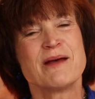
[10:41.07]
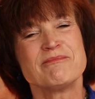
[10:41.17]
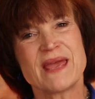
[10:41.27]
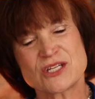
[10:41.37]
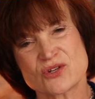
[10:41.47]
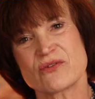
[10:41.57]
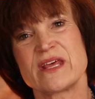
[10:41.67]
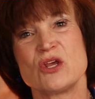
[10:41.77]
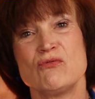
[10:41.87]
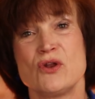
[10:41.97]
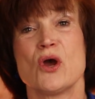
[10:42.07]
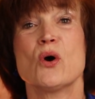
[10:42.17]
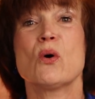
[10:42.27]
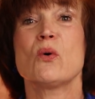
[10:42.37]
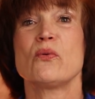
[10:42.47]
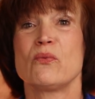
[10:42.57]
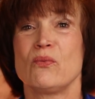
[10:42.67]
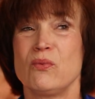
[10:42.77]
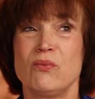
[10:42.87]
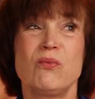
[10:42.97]
Make sure that you know
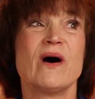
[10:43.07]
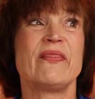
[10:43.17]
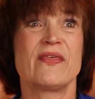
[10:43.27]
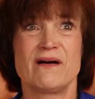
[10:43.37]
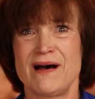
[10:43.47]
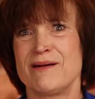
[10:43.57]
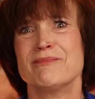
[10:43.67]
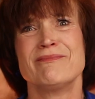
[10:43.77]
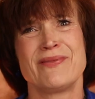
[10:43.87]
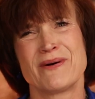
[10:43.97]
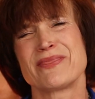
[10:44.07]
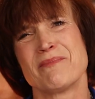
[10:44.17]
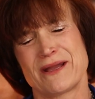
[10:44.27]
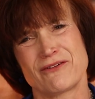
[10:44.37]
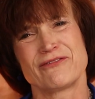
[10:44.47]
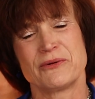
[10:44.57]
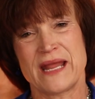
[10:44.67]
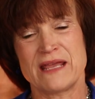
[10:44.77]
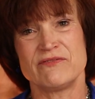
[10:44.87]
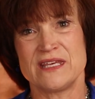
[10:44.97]
what the
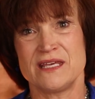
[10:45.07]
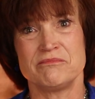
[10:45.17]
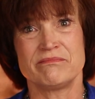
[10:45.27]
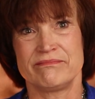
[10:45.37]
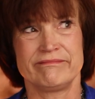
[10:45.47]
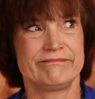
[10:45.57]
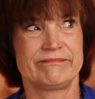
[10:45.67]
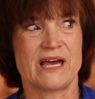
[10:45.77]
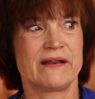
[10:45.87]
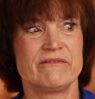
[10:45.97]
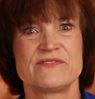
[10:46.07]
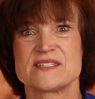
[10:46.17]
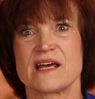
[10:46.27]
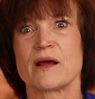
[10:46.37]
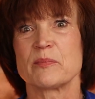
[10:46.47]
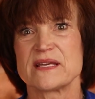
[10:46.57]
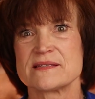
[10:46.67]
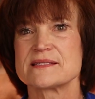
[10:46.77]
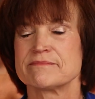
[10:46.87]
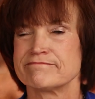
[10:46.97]
microphone AV kind of setup
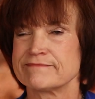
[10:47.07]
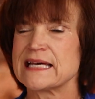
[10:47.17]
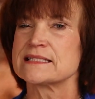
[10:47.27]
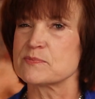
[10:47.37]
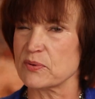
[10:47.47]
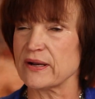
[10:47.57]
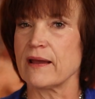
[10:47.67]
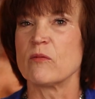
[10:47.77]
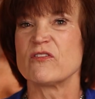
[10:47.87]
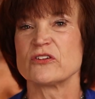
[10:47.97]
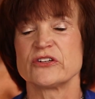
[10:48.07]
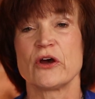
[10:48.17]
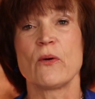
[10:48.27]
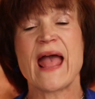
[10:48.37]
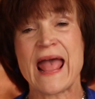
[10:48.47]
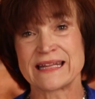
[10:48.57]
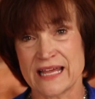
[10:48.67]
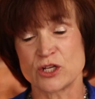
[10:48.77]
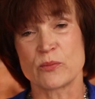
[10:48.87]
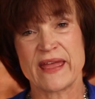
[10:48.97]
is. That's pretty helpful to know, and
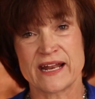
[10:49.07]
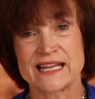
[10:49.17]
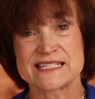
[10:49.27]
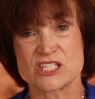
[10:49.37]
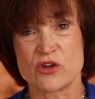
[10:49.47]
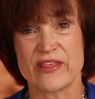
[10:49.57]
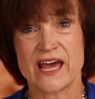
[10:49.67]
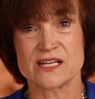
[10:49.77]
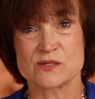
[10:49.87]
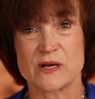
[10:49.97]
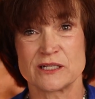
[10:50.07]
let your panelists know that as